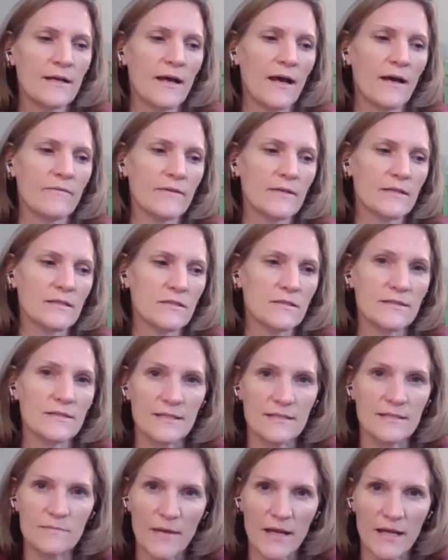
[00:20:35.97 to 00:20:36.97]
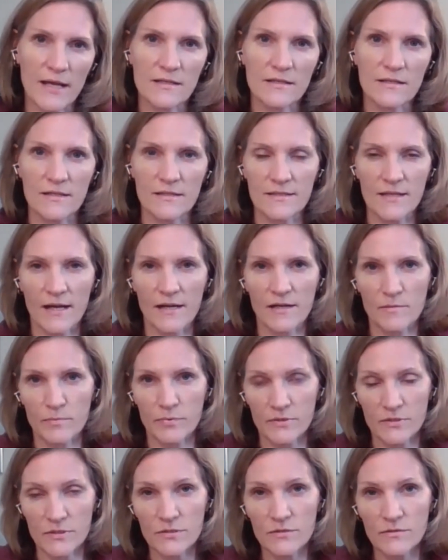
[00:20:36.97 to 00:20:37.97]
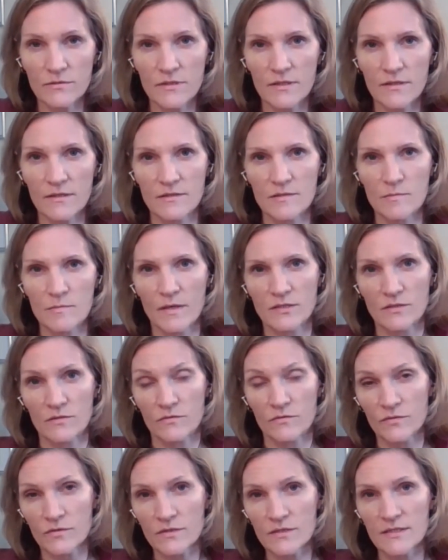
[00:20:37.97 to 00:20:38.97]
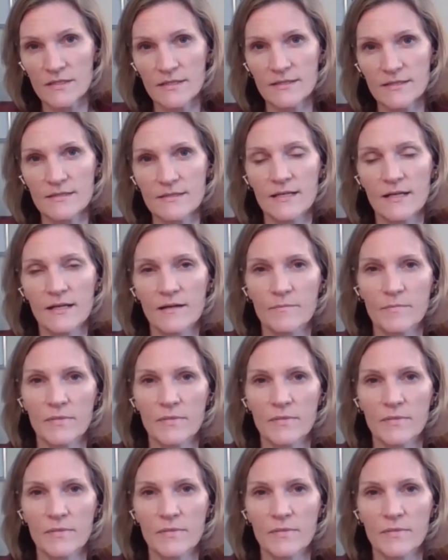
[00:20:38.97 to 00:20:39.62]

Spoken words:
having to disband an entire platoon in their special forces